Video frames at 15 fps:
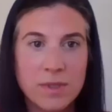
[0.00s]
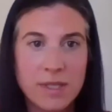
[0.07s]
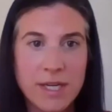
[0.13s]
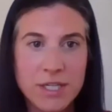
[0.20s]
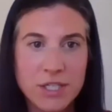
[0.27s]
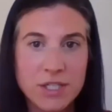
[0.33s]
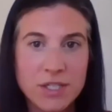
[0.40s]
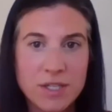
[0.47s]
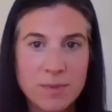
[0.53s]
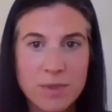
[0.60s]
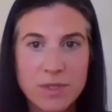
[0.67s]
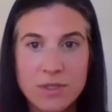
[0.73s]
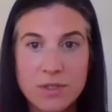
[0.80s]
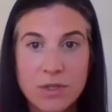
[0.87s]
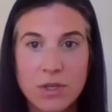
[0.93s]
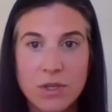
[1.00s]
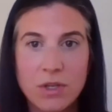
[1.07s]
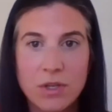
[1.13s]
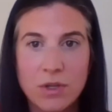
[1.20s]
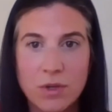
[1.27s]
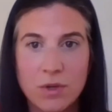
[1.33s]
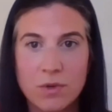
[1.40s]
the relationship
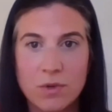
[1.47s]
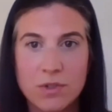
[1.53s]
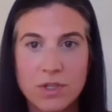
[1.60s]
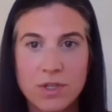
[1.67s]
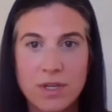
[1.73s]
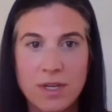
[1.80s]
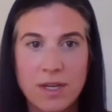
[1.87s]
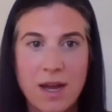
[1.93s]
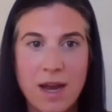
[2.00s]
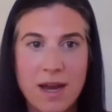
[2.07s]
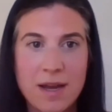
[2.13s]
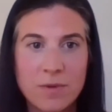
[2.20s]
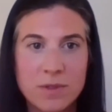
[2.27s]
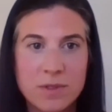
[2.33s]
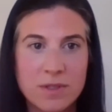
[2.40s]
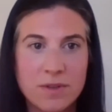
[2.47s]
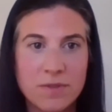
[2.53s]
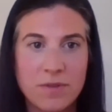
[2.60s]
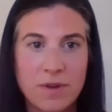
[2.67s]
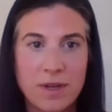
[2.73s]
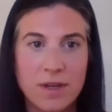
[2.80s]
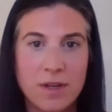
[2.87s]
is huge. And I was
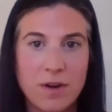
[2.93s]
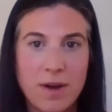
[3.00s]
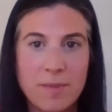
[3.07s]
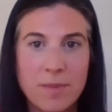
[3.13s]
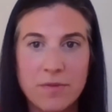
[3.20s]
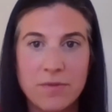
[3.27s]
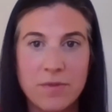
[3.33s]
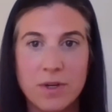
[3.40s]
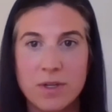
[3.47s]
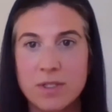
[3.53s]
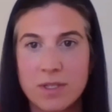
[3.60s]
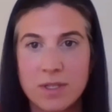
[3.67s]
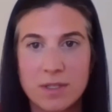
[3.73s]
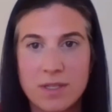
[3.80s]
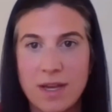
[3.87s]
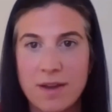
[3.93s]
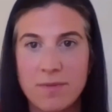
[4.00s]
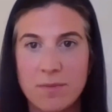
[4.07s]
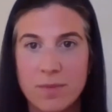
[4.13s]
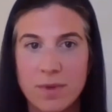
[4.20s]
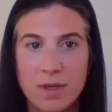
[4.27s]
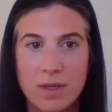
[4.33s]
I'm the first, because I
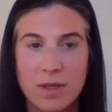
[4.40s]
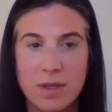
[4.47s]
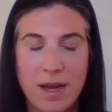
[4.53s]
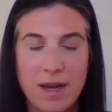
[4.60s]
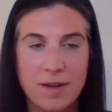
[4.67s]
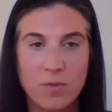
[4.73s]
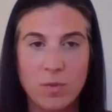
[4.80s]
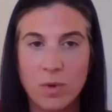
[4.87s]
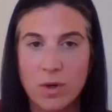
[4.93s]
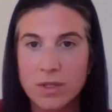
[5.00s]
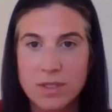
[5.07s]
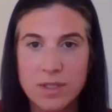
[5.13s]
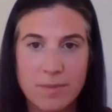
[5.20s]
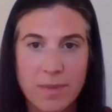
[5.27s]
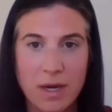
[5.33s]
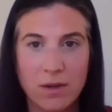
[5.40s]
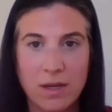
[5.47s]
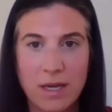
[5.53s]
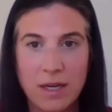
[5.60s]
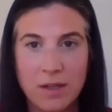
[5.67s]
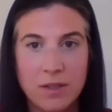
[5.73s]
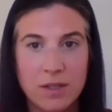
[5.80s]
have worked in
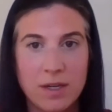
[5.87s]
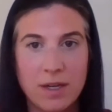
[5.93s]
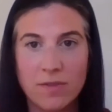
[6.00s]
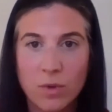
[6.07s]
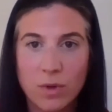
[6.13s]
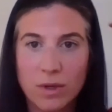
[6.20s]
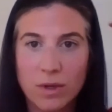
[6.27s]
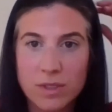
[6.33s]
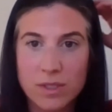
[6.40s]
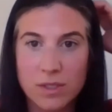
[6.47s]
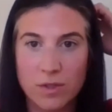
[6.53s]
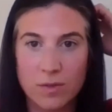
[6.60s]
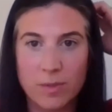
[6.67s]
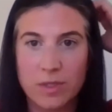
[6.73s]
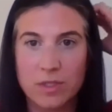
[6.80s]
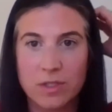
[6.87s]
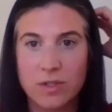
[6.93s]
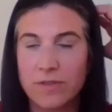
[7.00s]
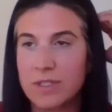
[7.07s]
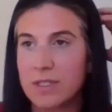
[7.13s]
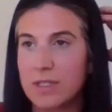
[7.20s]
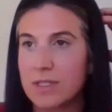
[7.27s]
mental health and I've worked in human
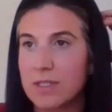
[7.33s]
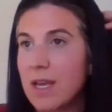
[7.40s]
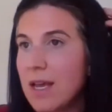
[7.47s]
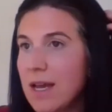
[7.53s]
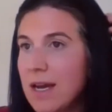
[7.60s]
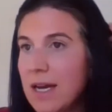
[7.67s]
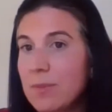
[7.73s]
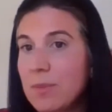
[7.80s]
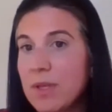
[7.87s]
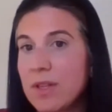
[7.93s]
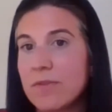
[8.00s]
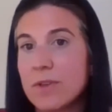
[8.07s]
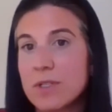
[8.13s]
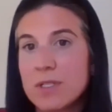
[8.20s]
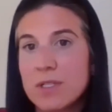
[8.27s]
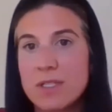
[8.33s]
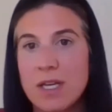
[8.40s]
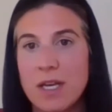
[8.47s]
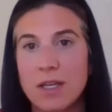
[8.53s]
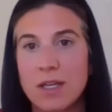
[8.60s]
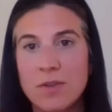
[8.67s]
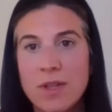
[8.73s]
services. I'd be the first to
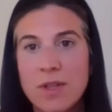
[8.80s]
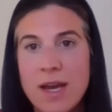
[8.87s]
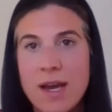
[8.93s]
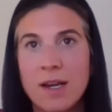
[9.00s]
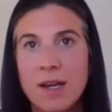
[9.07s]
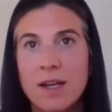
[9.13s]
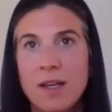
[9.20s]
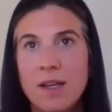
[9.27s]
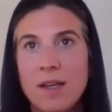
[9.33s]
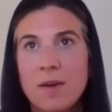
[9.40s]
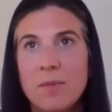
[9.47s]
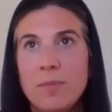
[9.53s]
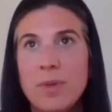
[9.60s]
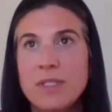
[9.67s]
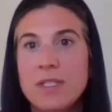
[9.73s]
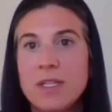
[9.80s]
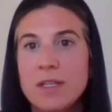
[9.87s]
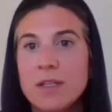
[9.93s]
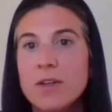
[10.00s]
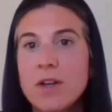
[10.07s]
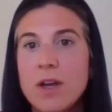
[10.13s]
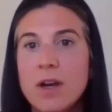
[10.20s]
tell you that, but
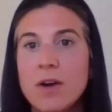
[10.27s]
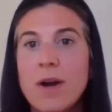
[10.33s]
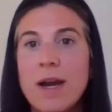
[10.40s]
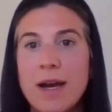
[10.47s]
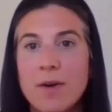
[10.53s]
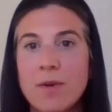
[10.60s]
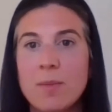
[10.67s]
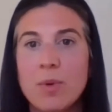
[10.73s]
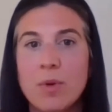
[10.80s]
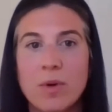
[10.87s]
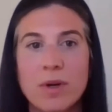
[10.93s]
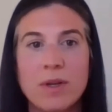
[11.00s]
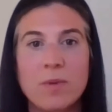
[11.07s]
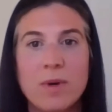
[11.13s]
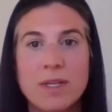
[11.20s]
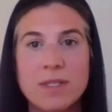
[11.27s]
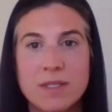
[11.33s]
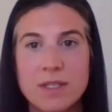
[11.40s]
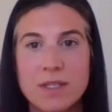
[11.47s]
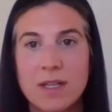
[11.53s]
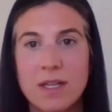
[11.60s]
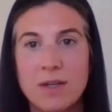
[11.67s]
didn't know how important it was
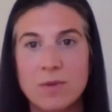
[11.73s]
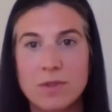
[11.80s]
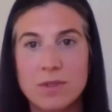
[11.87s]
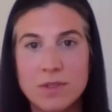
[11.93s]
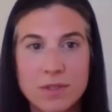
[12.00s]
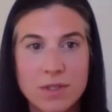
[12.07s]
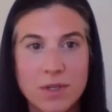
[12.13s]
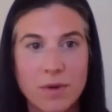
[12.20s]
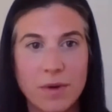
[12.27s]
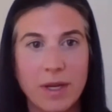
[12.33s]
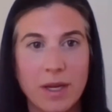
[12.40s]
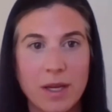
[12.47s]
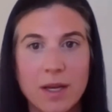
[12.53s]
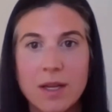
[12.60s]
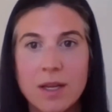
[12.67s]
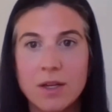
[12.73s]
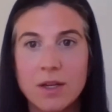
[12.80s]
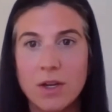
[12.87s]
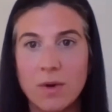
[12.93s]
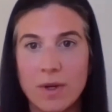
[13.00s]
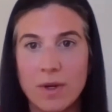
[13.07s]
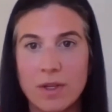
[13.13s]
until I was doing it
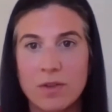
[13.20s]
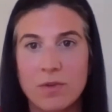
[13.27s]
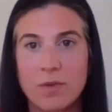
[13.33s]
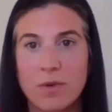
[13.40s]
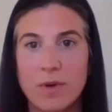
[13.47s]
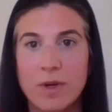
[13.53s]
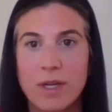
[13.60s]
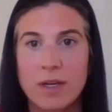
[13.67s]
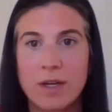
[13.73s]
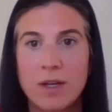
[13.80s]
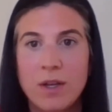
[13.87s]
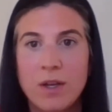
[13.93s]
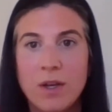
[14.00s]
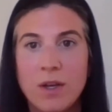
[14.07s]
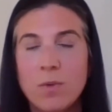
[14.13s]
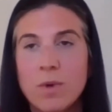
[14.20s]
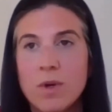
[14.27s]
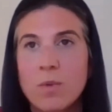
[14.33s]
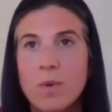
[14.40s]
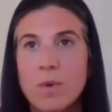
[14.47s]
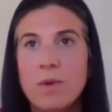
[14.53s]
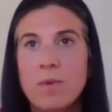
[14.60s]
and going through it.
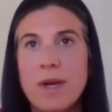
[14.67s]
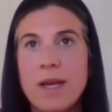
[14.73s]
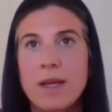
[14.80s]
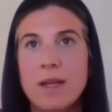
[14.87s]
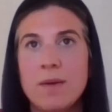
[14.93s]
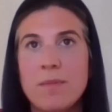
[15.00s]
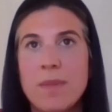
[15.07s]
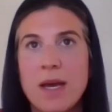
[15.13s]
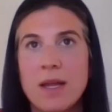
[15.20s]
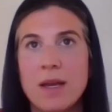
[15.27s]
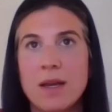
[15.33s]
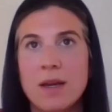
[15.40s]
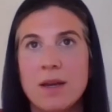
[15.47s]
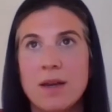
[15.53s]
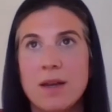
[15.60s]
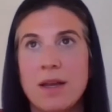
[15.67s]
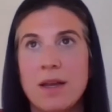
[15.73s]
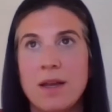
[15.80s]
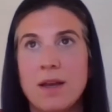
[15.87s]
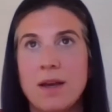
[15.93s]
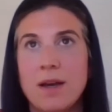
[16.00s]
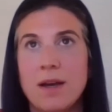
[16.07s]
When we went and met
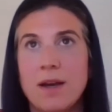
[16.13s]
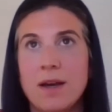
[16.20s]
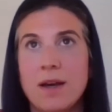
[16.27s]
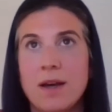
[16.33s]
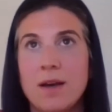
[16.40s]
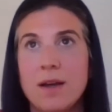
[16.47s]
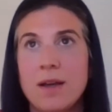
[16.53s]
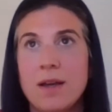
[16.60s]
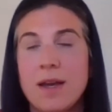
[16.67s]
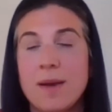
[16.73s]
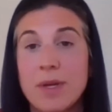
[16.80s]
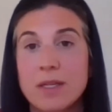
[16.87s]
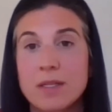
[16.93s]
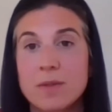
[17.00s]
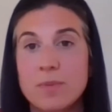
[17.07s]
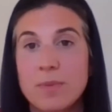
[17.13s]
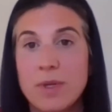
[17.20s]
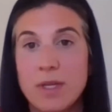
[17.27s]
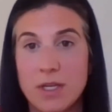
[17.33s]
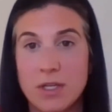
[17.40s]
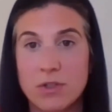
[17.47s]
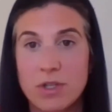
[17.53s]
Emmek's
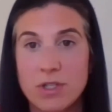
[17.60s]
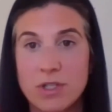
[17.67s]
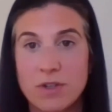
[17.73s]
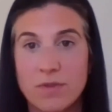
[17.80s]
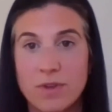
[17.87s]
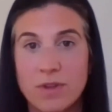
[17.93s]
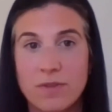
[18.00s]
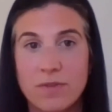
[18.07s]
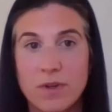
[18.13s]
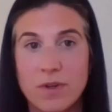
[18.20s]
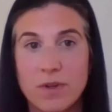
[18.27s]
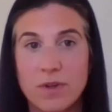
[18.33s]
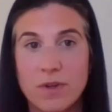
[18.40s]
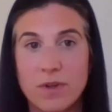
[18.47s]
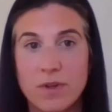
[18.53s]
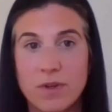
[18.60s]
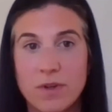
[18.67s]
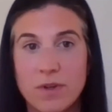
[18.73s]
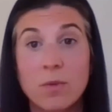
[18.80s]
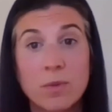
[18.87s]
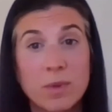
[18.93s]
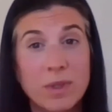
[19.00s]
pediatrician for the first time,
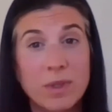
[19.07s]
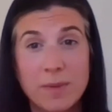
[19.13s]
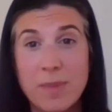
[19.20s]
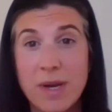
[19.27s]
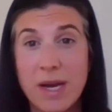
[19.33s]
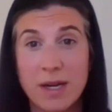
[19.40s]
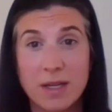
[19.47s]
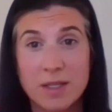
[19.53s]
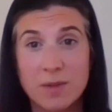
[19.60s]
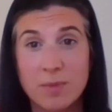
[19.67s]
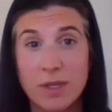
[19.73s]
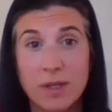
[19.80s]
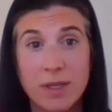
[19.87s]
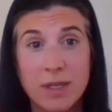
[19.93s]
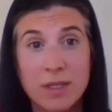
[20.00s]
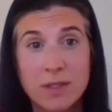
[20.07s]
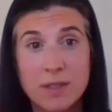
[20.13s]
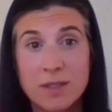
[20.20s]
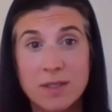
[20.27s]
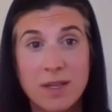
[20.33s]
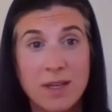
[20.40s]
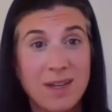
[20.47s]
we had a really bad
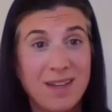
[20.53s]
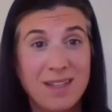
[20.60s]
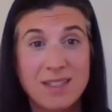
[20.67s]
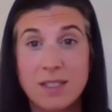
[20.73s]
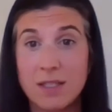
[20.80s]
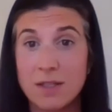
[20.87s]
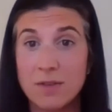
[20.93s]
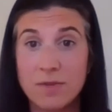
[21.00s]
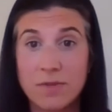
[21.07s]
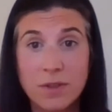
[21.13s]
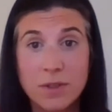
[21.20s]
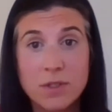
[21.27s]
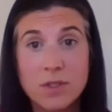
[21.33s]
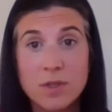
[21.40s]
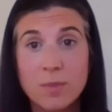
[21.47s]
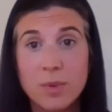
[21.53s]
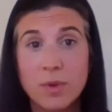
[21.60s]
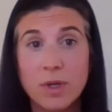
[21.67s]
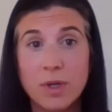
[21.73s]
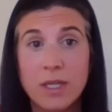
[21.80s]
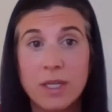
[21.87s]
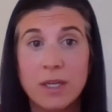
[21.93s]
experience, didn't feel
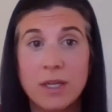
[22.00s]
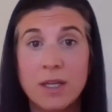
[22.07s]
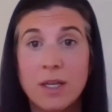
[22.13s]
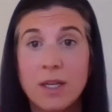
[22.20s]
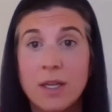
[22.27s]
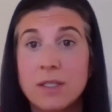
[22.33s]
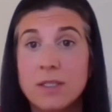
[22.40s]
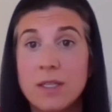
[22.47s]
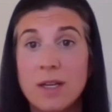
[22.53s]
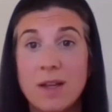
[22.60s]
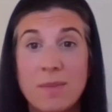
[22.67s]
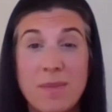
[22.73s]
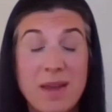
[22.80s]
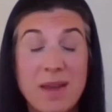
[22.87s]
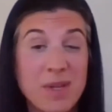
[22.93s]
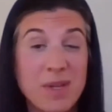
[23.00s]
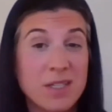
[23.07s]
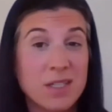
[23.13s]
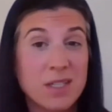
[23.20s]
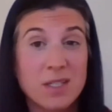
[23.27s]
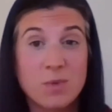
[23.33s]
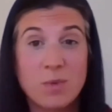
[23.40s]
supported, maybe
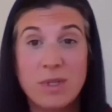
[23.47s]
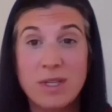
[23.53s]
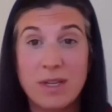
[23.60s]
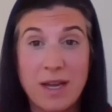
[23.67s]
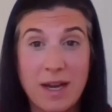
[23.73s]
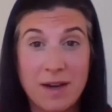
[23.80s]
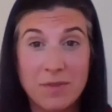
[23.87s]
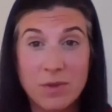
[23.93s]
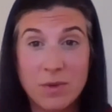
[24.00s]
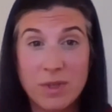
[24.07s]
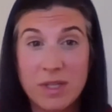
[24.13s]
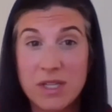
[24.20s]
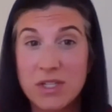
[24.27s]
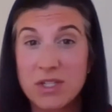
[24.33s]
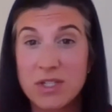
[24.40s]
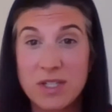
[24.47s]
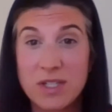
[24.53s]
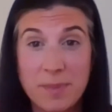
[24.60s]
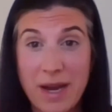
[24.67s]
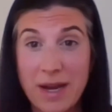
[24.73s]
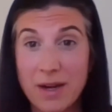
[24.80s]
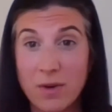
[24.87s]
just because we didn't have the
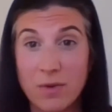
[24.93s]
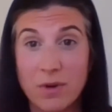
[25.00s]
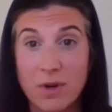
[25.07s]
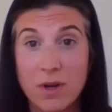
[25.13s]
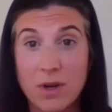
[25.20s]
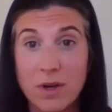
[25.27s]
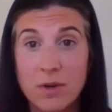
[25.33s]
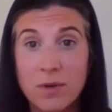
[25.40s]
relationship, I don't